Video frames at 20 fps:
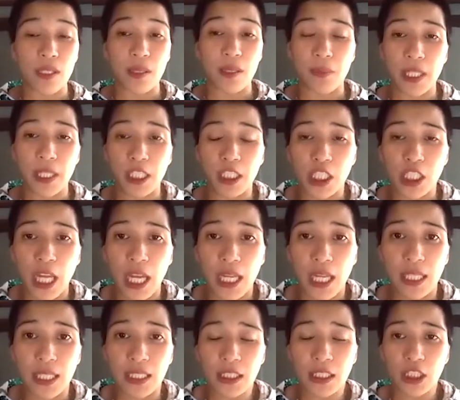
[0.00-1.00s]
a big
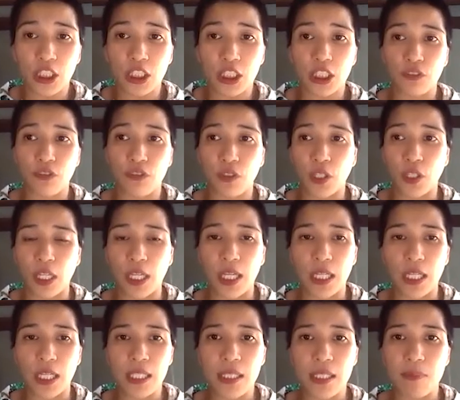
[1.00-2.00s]
challenge for
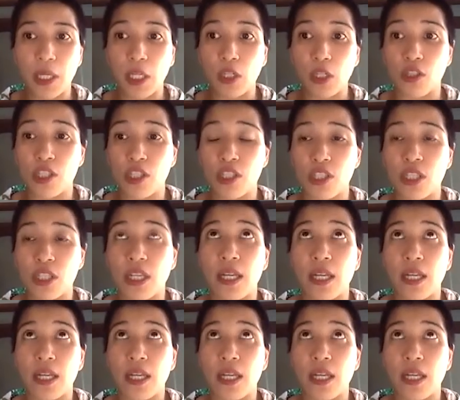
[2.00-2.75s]
us because